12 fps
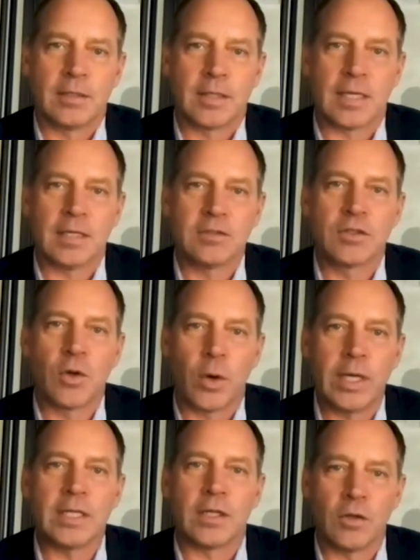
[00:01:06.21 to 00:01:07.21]
Like, it's
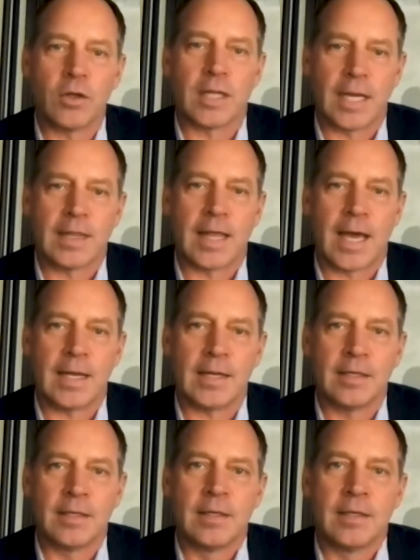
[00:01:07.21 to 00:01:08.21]
going to look like that.
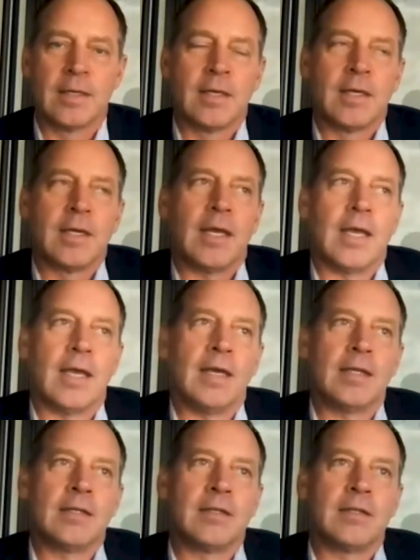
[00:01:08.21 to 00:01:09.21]

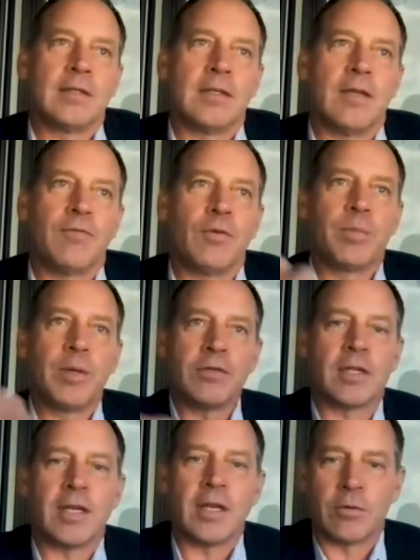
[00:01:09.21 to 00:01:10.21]
And if you built
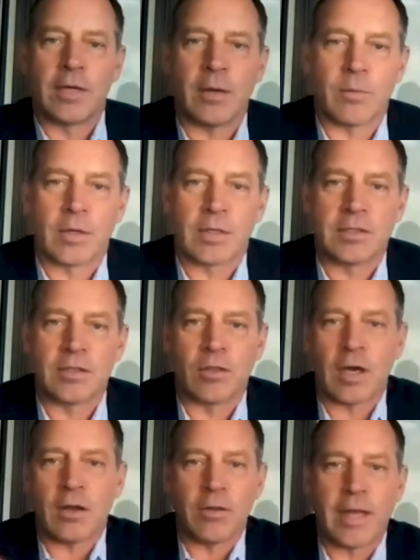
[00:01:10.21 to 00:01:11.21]
a narrow network because you
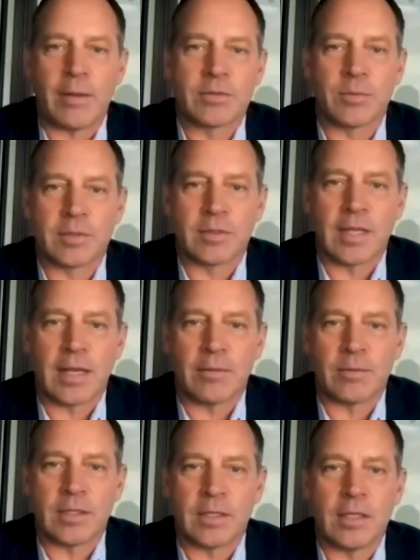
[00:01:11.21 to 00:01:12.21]
thought,
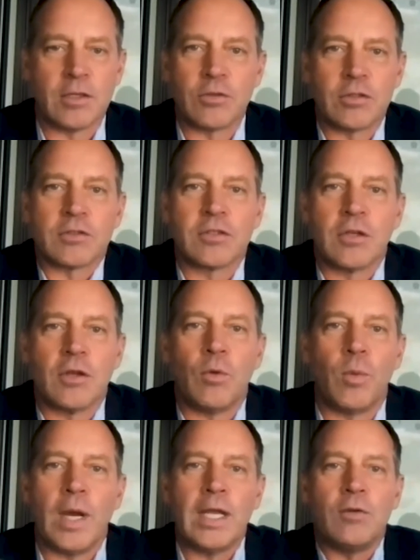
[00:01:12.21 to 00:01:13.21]
there's no
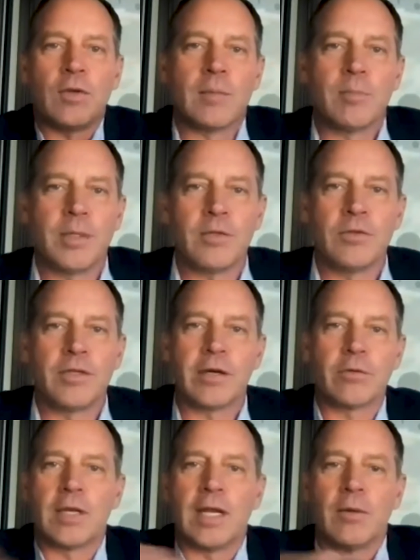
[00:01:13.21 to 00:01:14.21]
way you can build
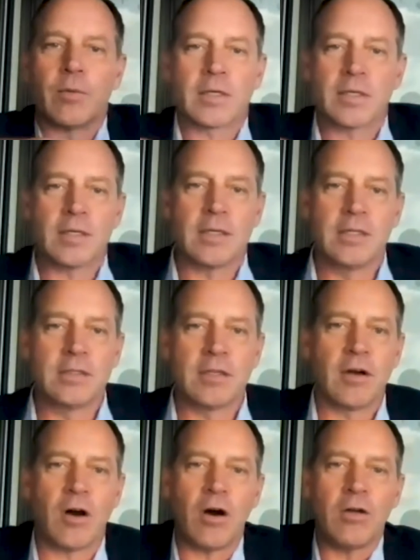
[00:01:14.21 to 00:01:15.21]
narrow network
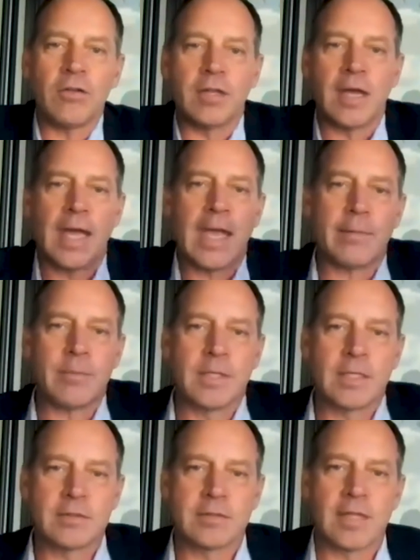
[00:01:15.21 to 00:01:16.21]
into all the
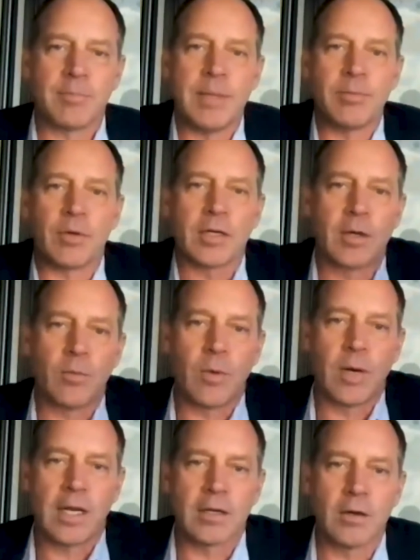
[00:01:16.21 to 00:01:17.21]
hamlets that people are gonna
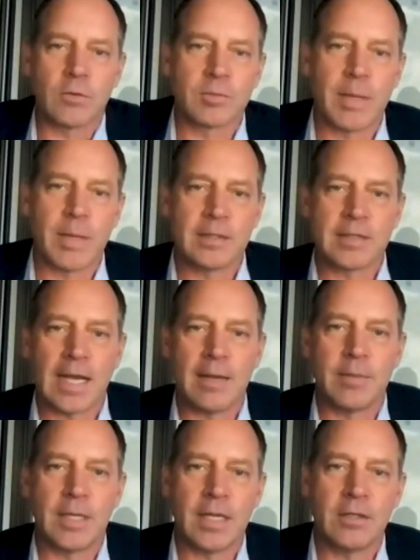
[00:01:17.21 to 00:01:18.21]
wanna go spend
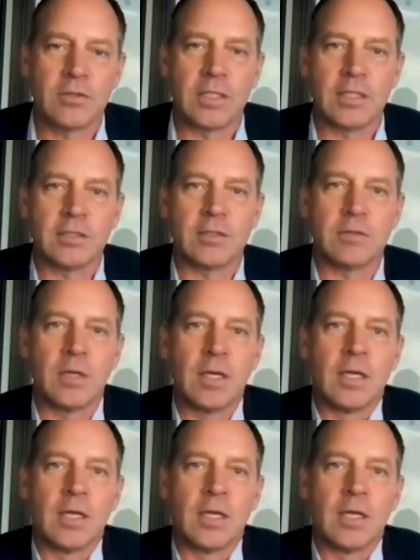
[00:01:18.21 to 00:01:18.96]
time and energy into.